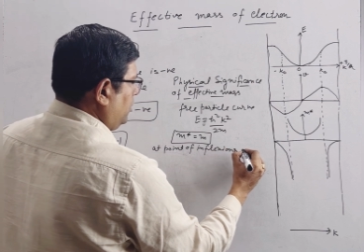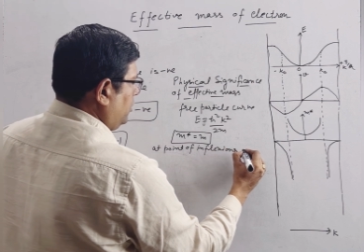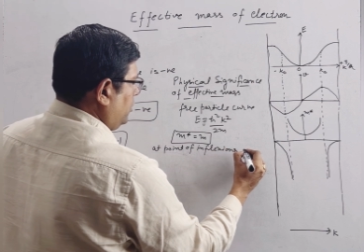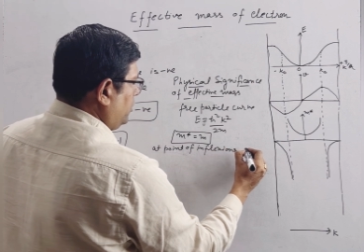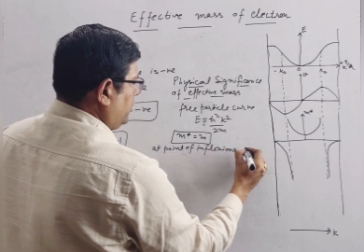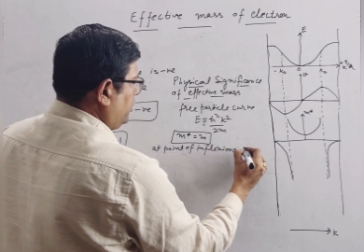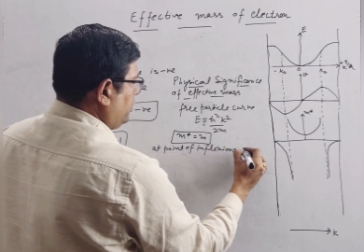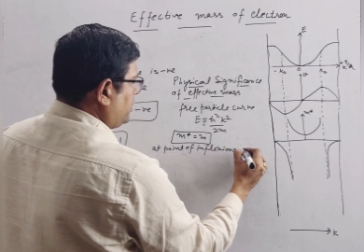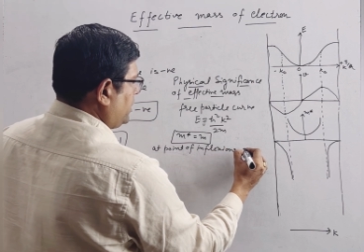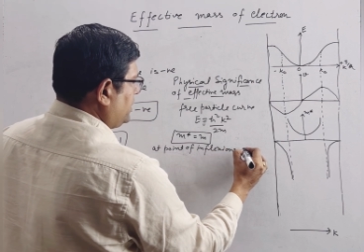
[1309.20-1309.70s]

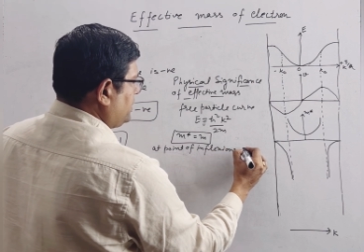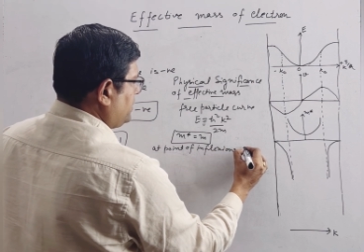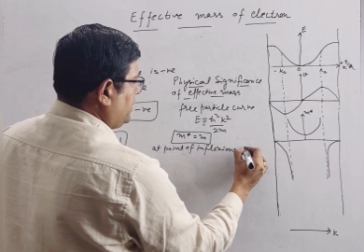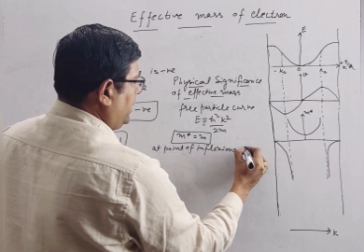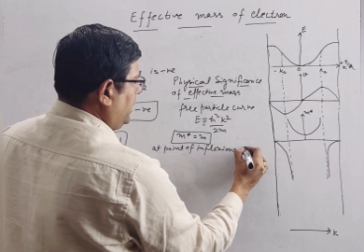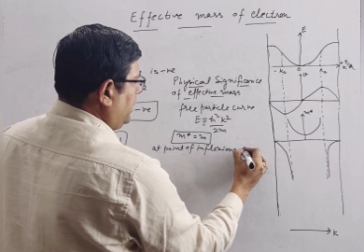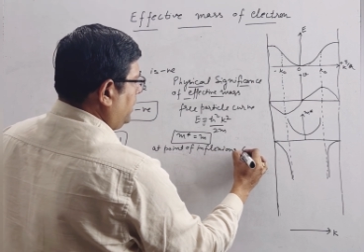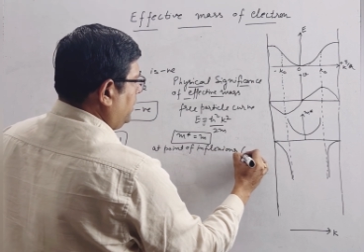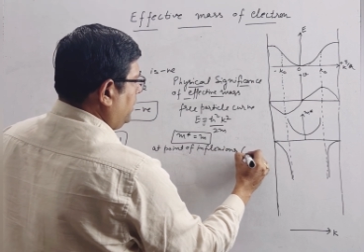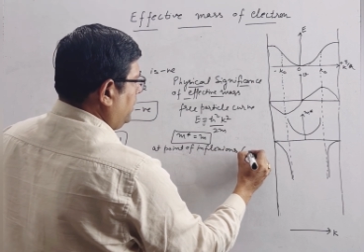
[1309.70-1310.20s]
or you can
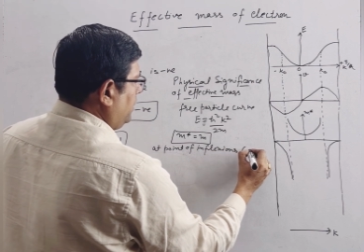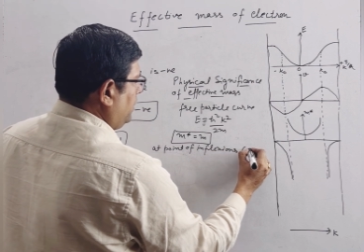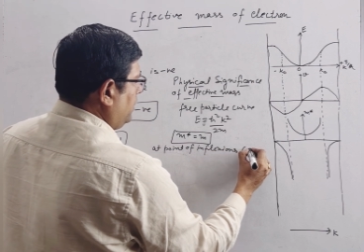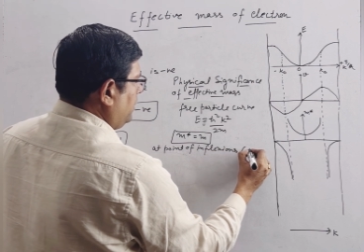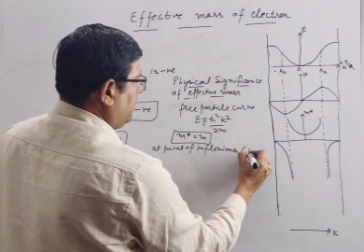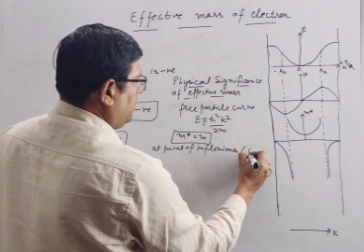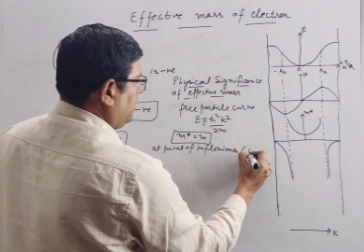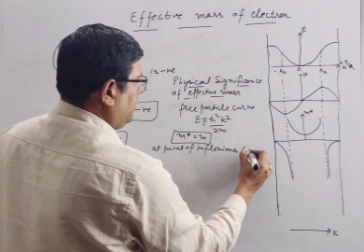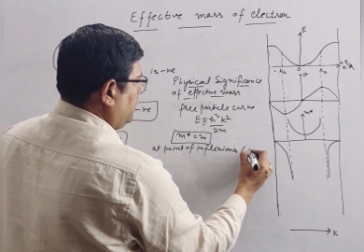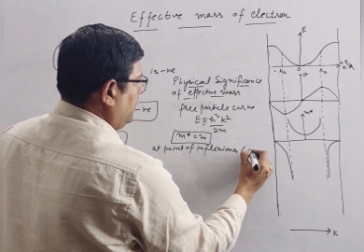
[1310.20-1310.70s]
say
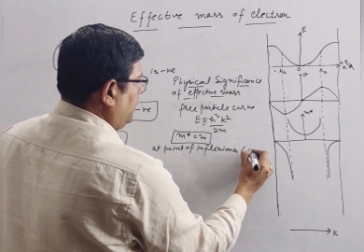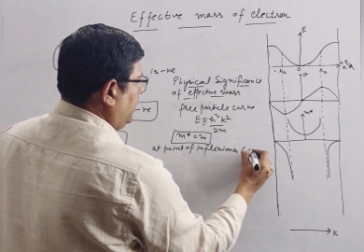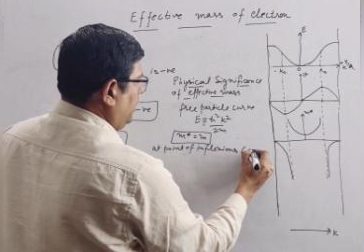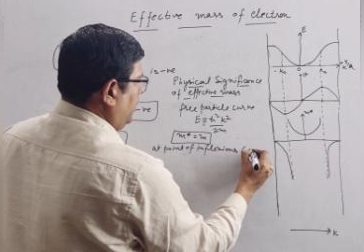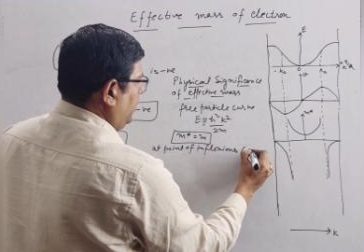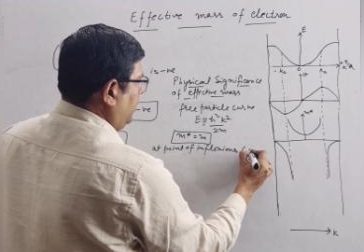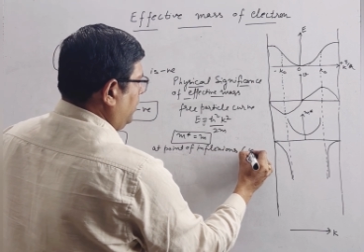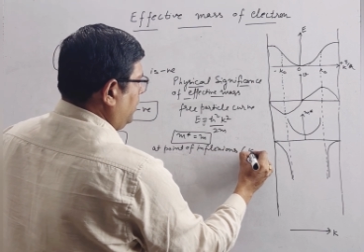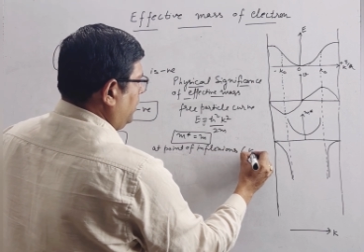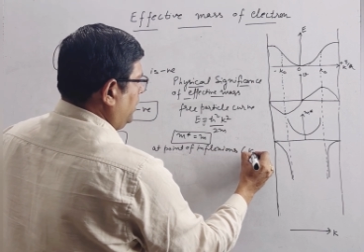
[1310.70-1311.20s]

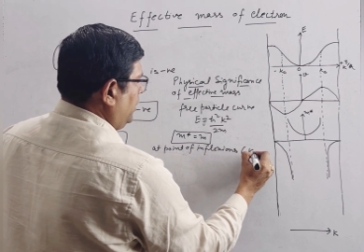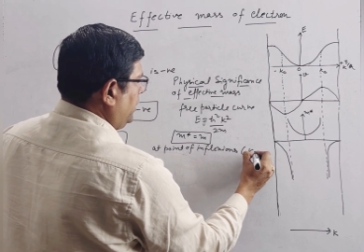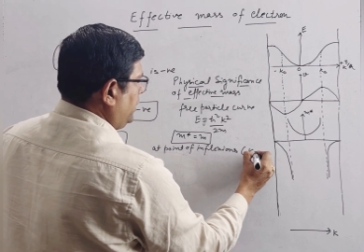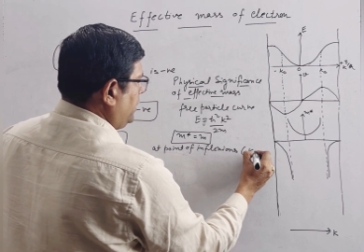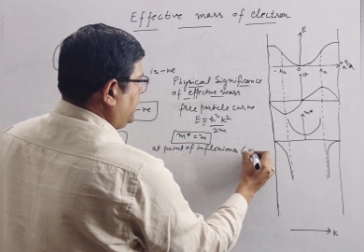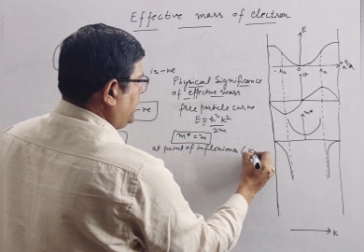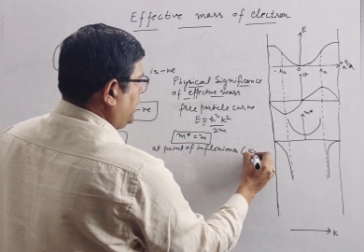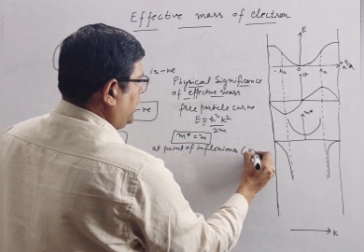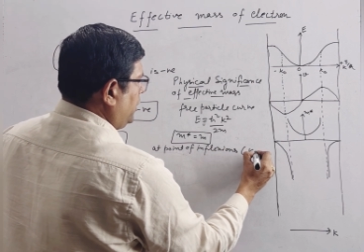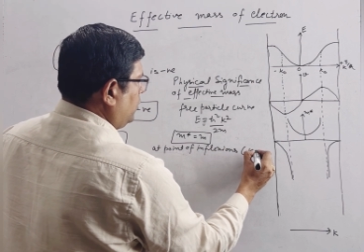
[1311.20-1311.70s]

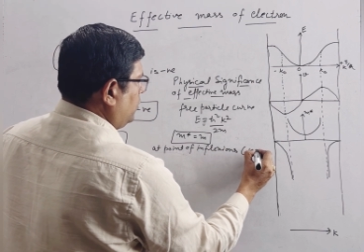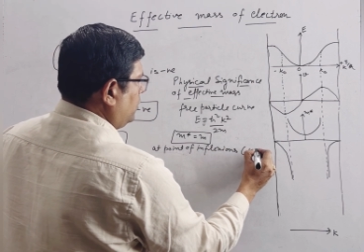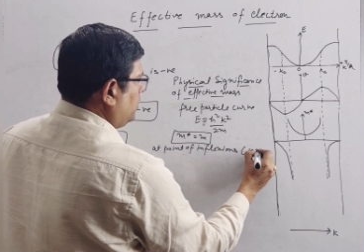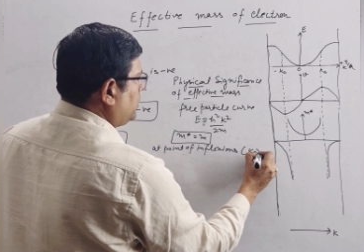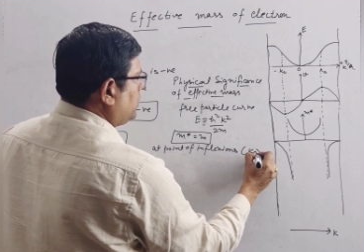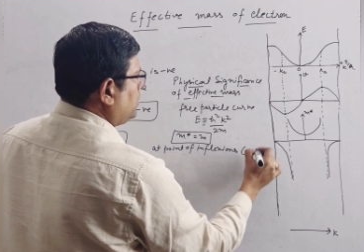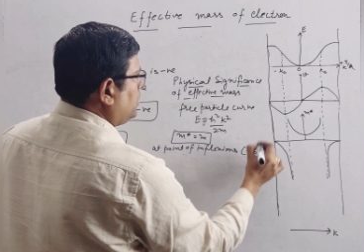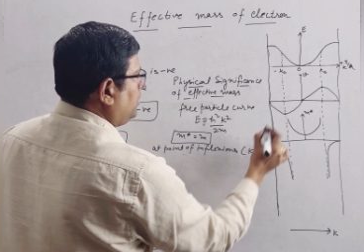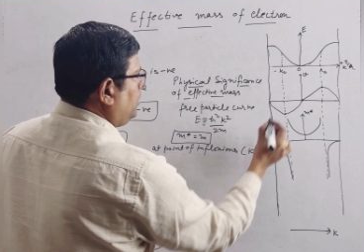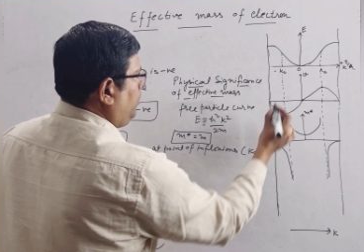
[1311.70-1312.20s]
k
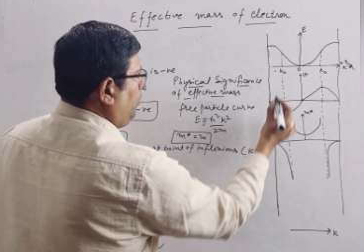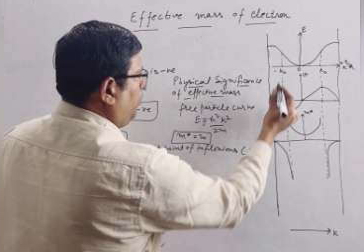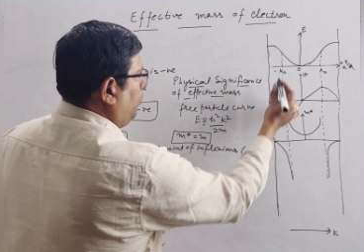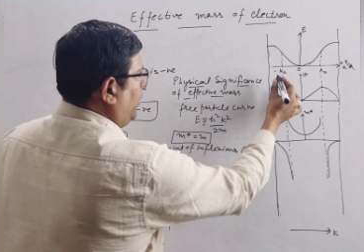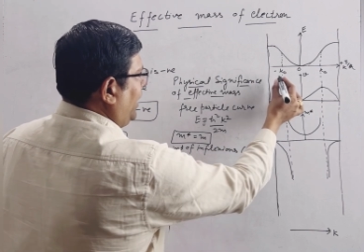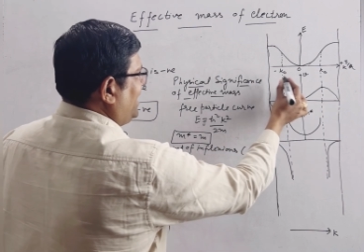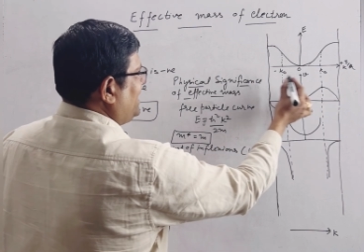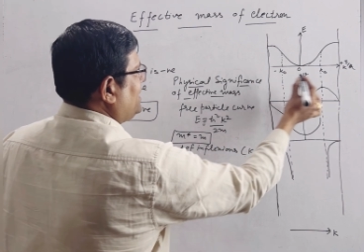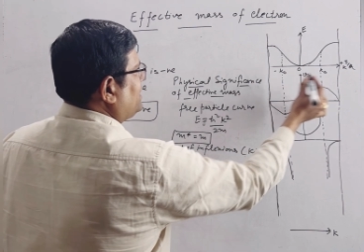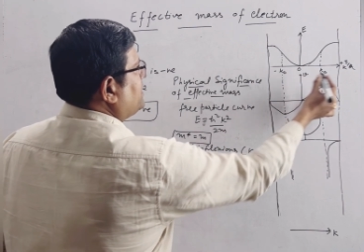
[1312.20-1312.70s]
naught
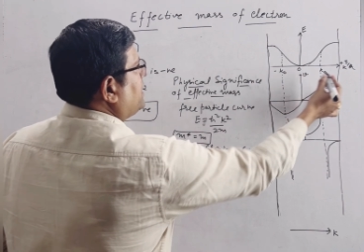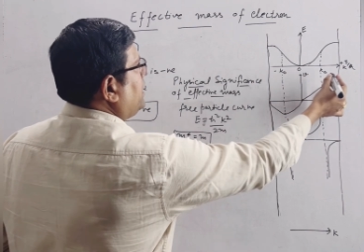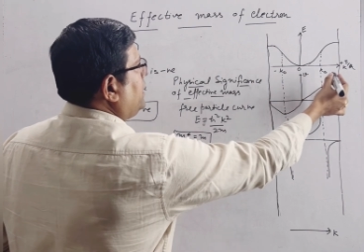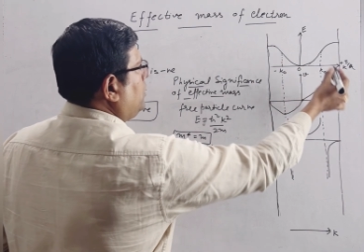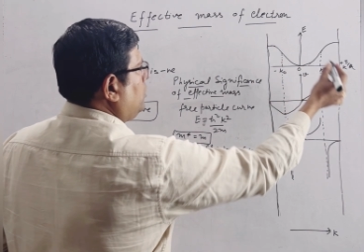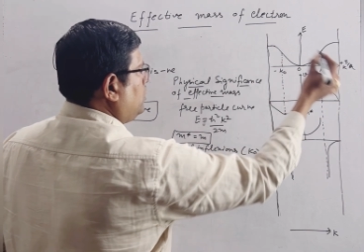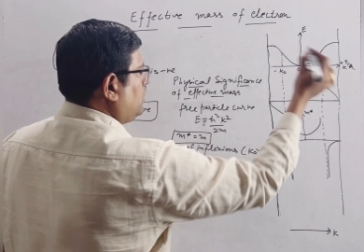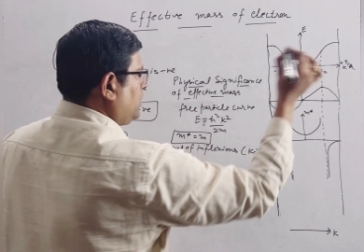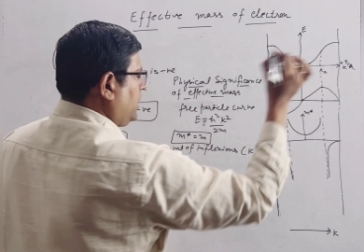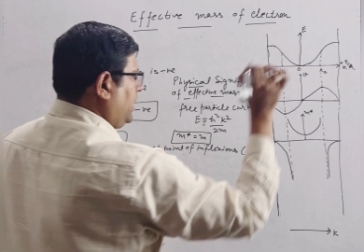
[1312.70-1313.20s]
minus k
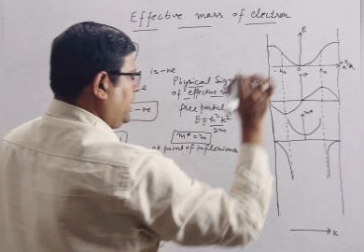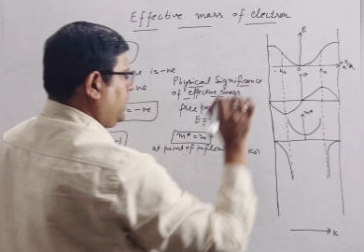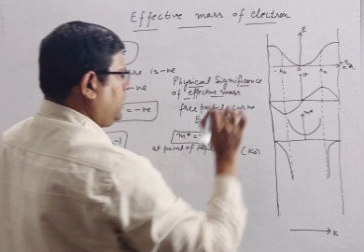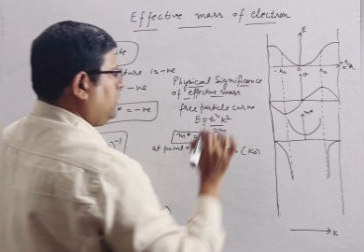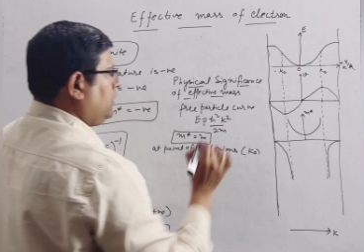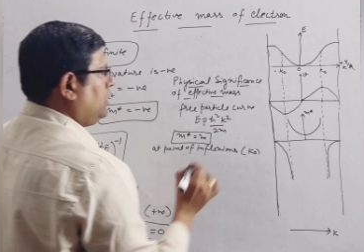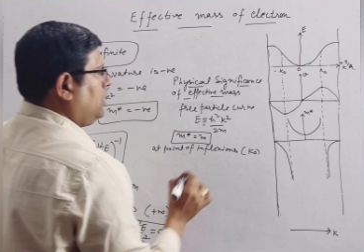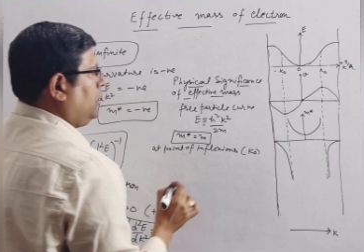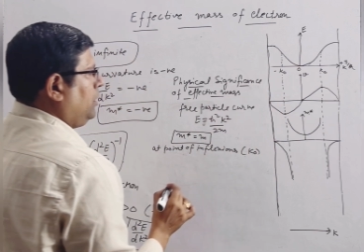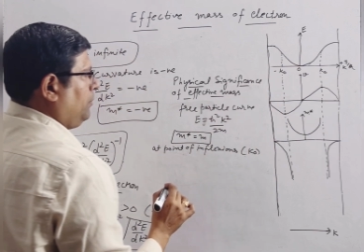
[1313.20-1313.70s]
naught
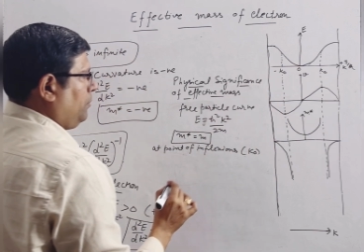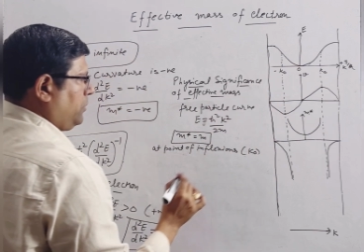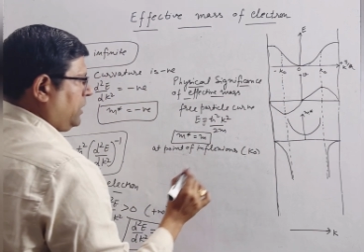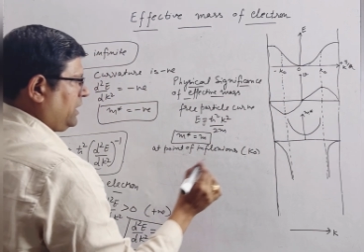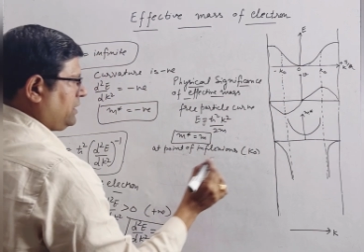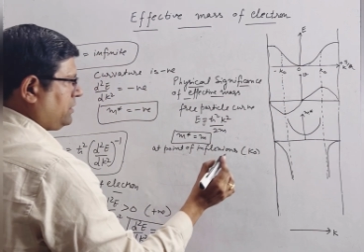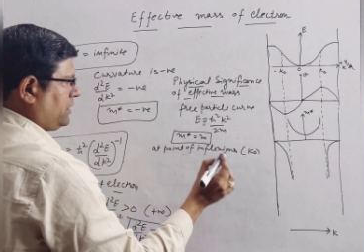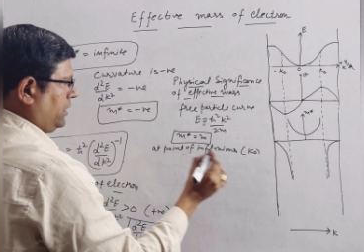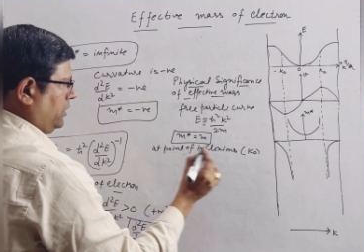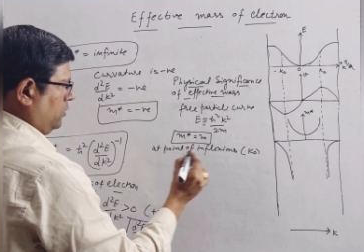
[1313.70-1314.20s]
and
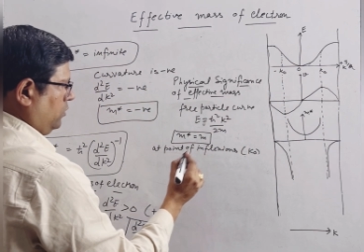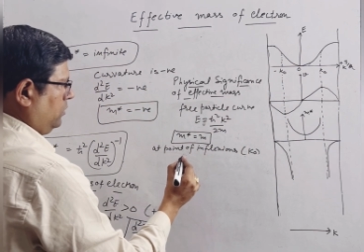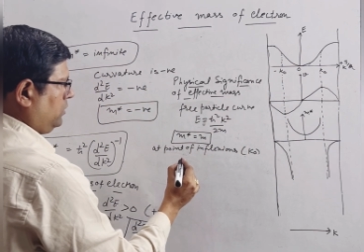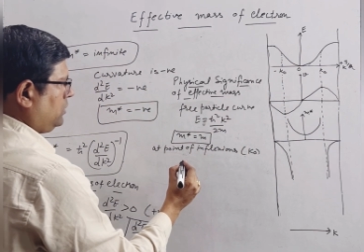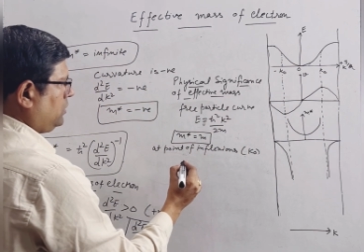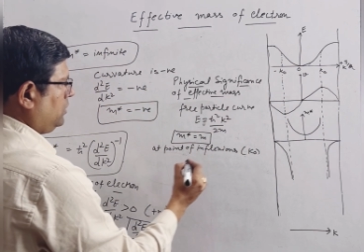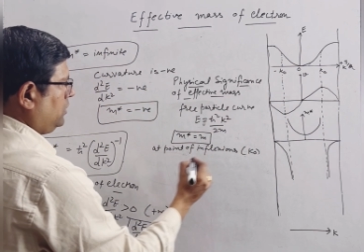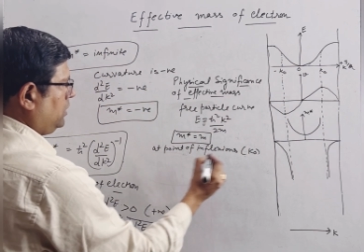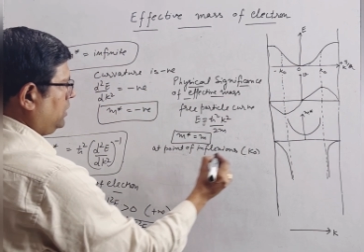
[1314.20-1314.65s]
plus k naught,